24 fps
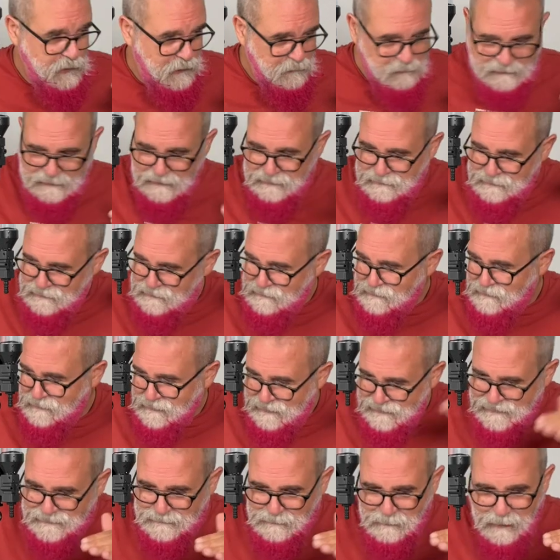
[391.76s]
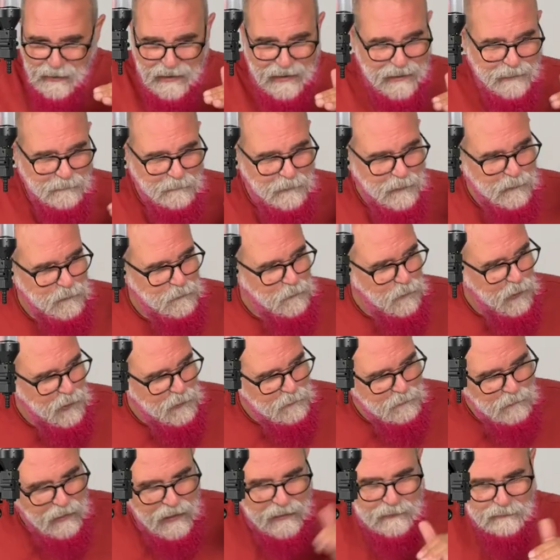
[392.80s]
have set it this way with my
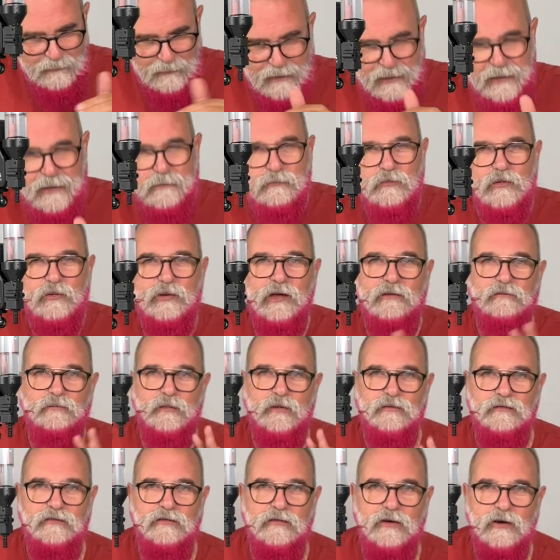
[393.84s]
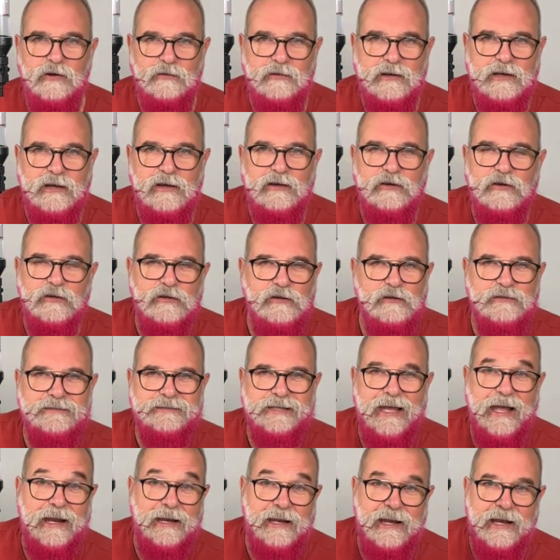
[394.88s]
macro here, would that be fine, okay? You can
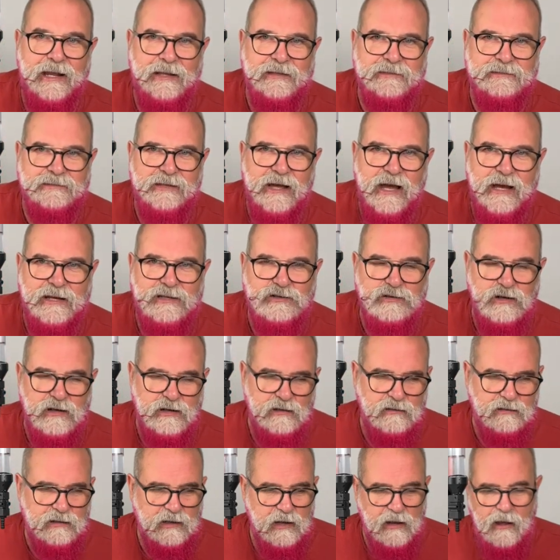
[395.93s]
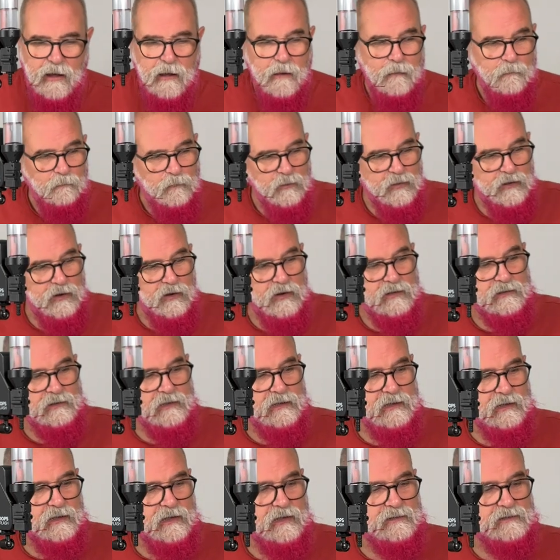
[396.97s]
use any lens actually, okay? The
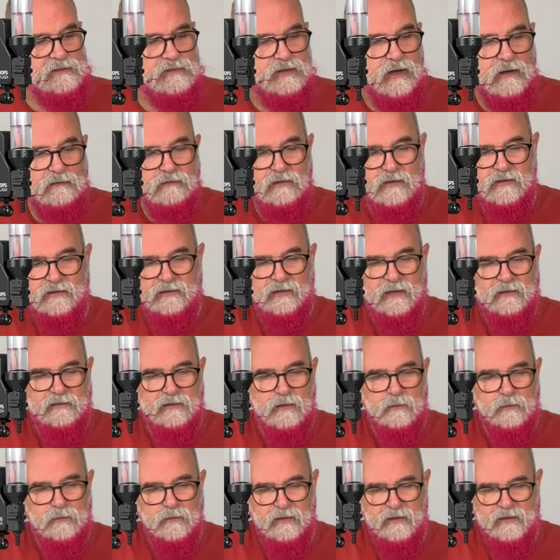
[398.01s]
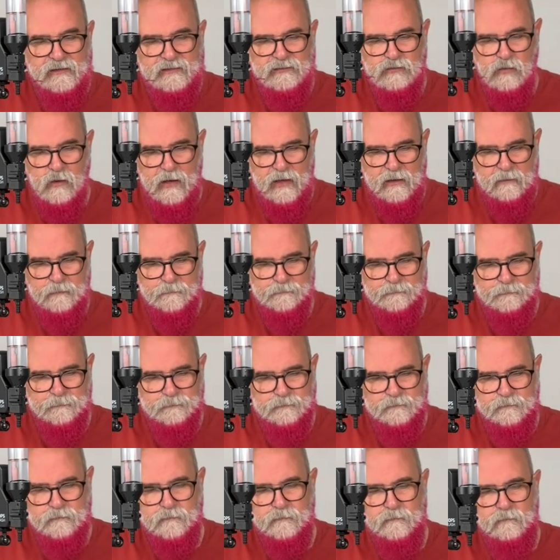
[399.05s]
idea is to have the setup this way.
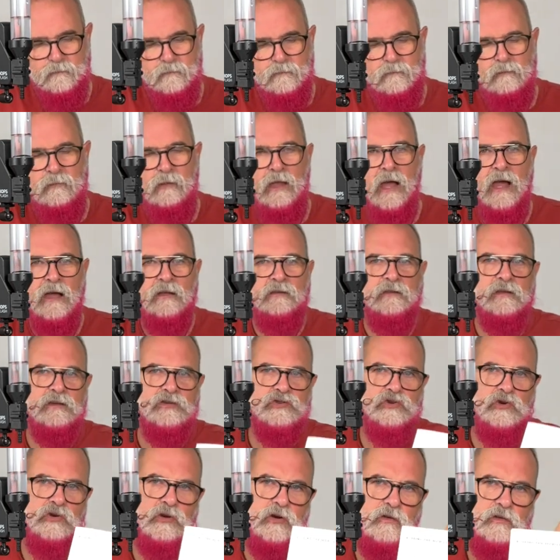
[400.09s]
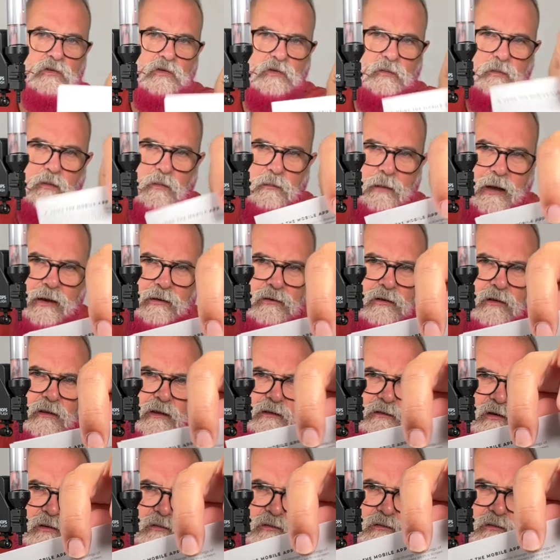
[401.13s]
I'll just show you on the small manual
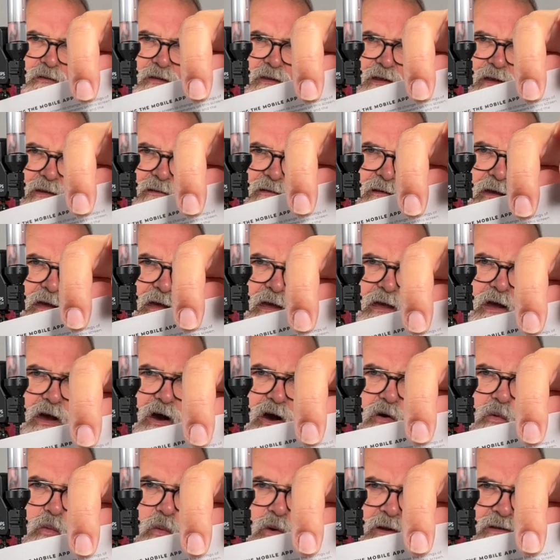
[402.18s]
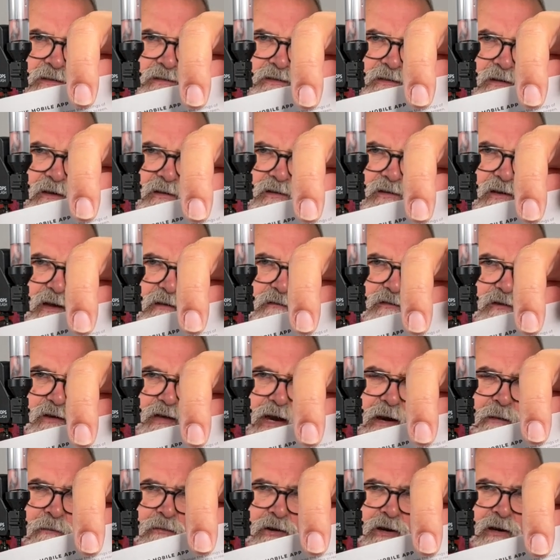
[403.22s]
that comes with it. On one side you have the
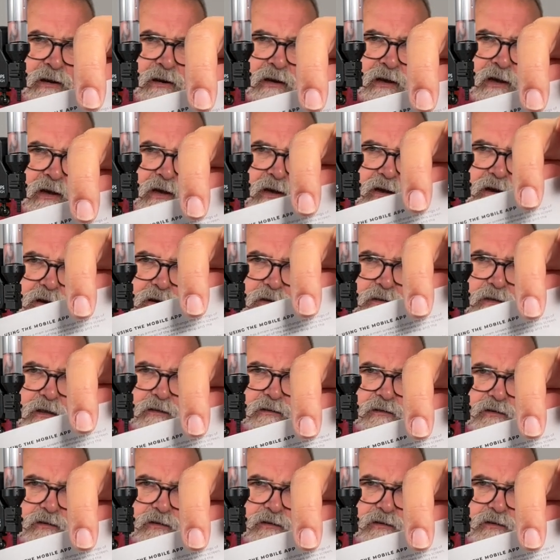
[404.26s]
camera, on the other